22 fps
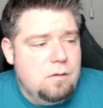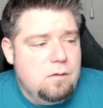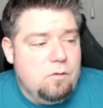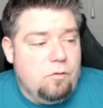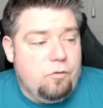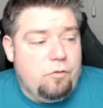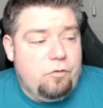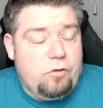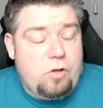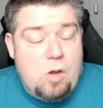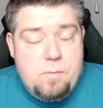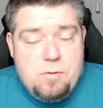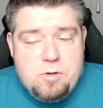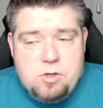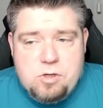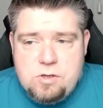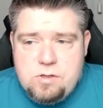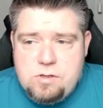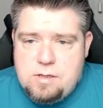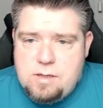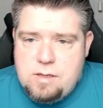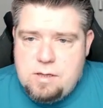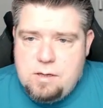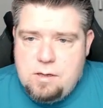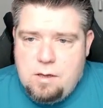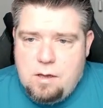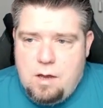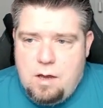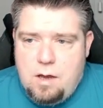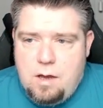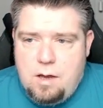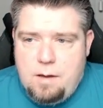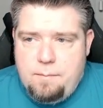But skirmishers that
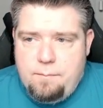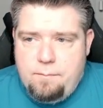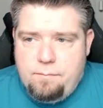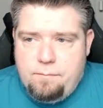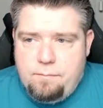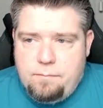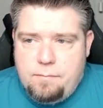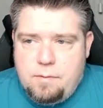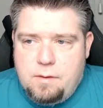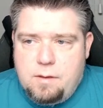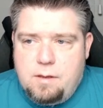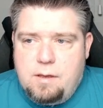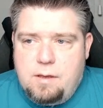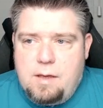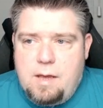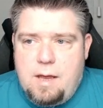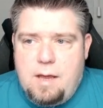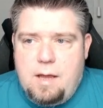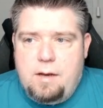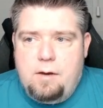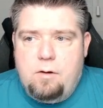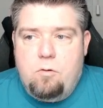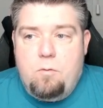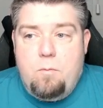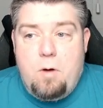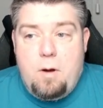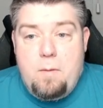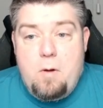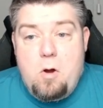my